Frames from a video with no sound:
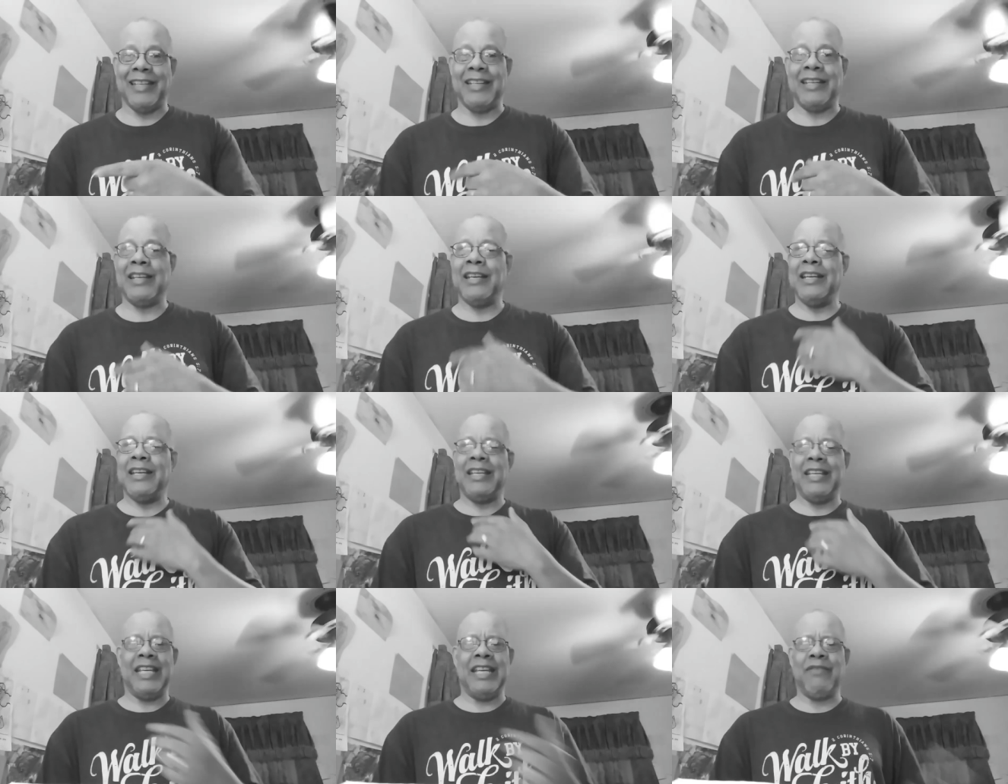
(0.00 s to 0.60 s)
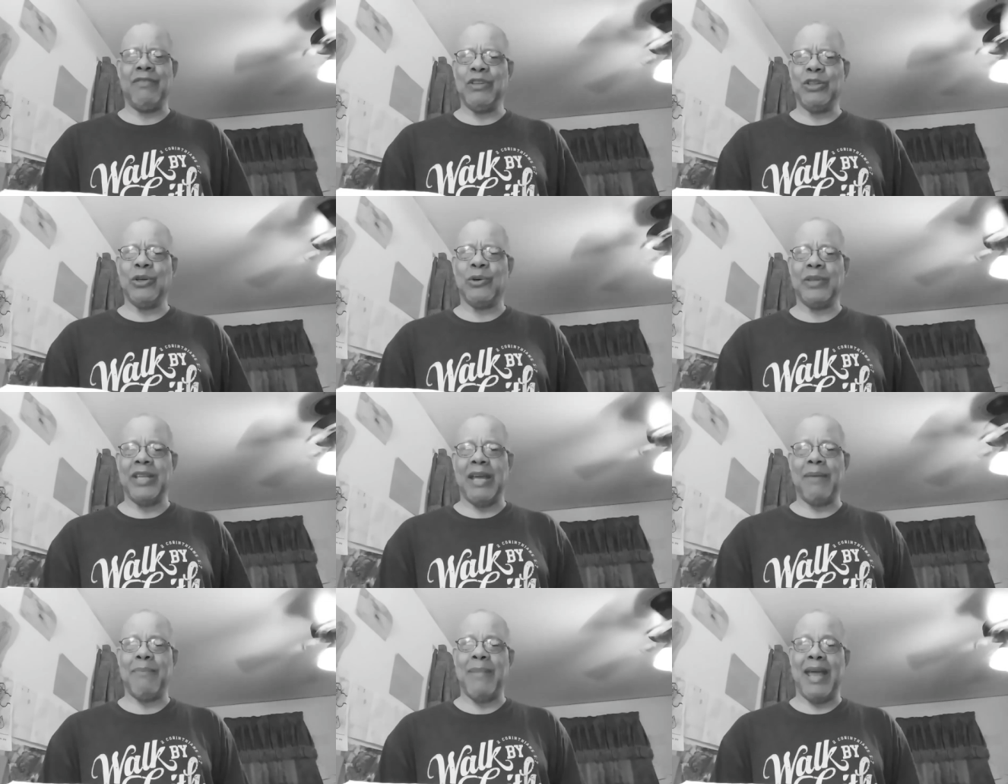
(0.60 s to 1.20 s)
it, even though
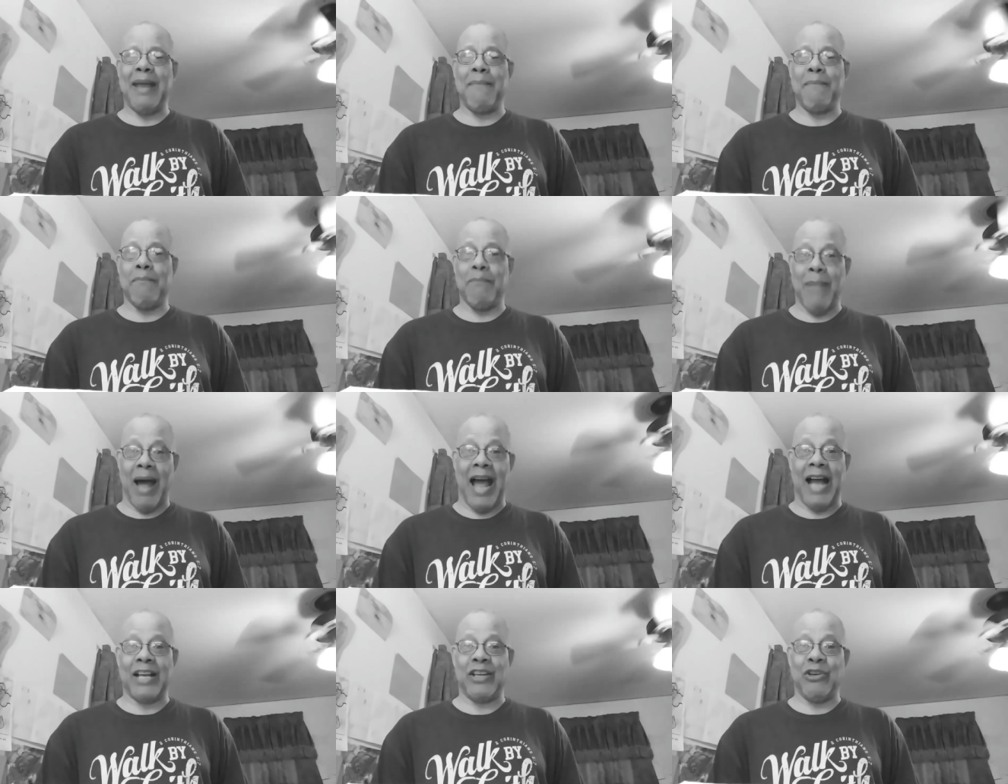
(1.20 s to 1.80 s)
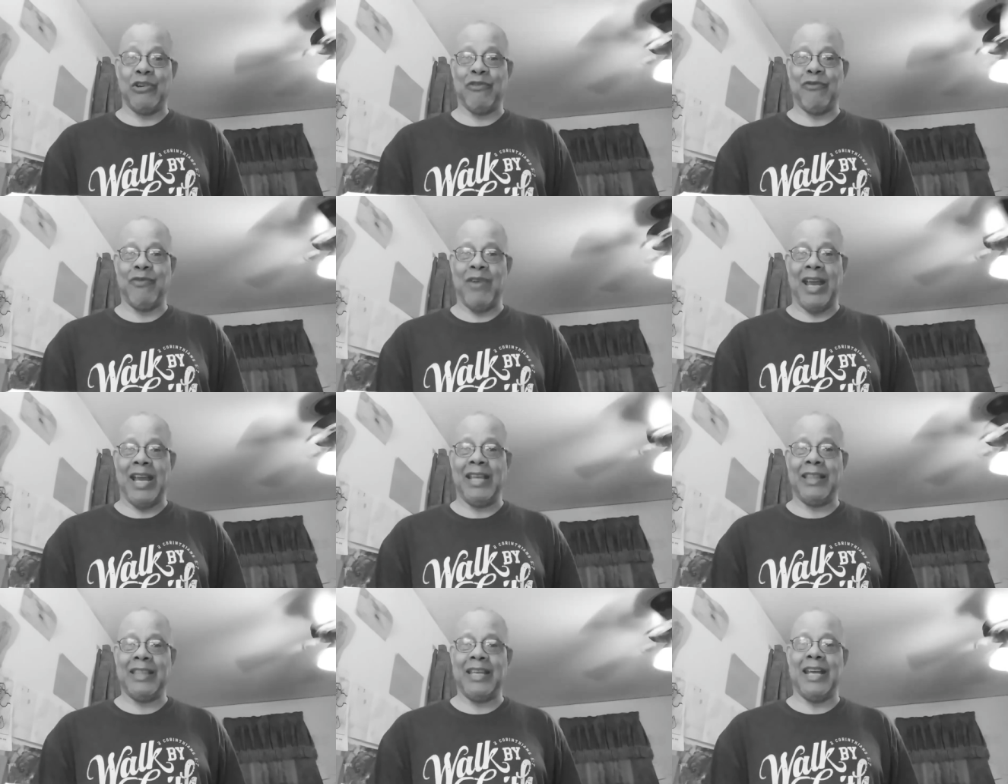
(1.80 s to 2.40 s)
they may mock your
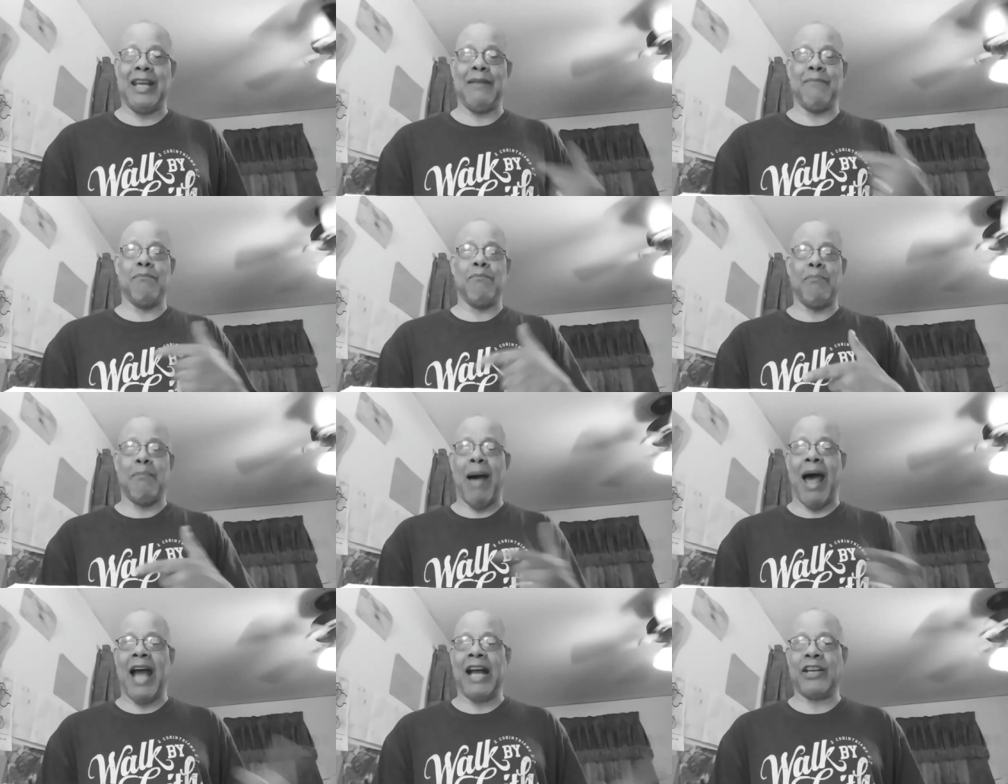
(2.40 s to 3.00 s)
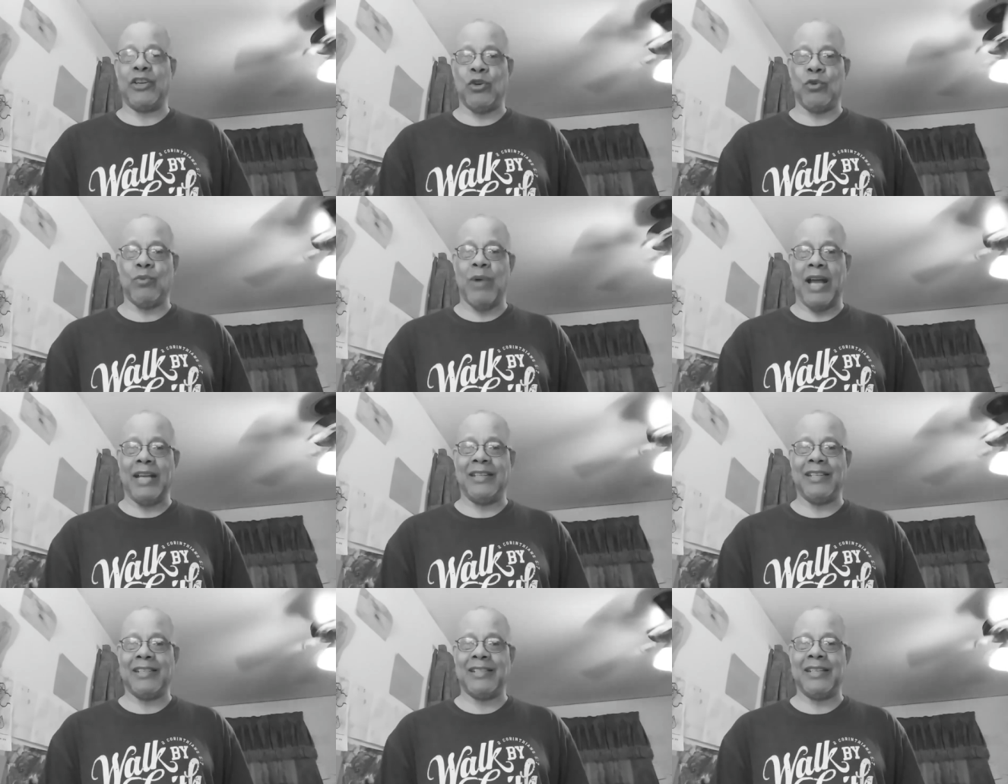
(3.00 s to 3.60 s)
faith and mock your
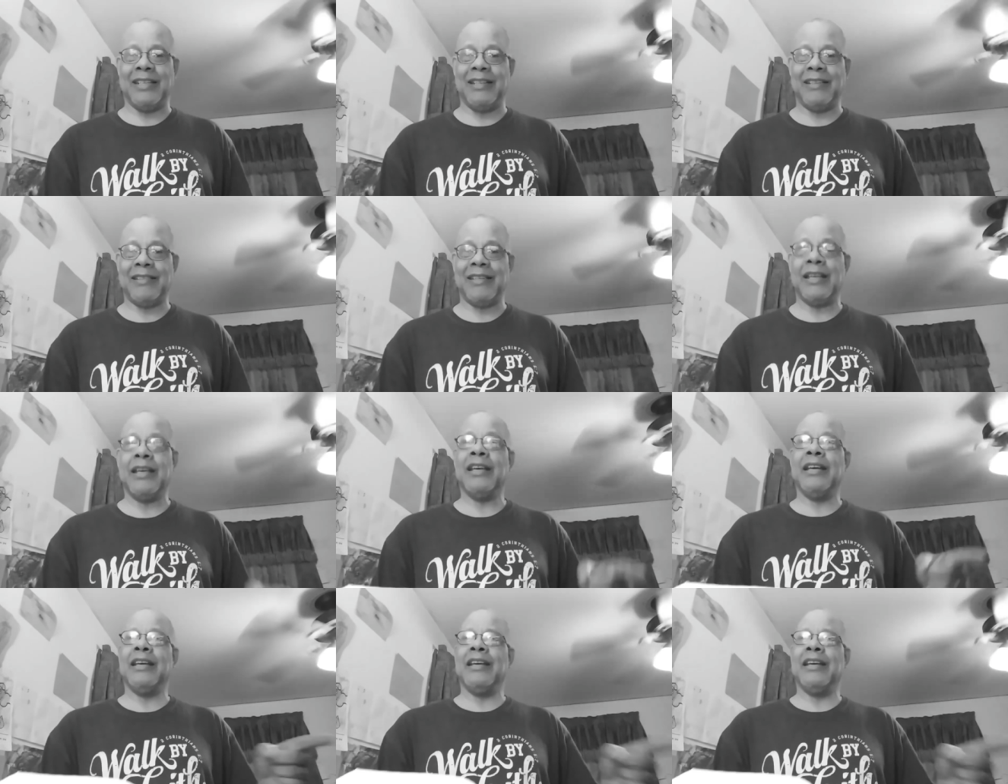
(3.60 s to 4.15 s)
righteousness,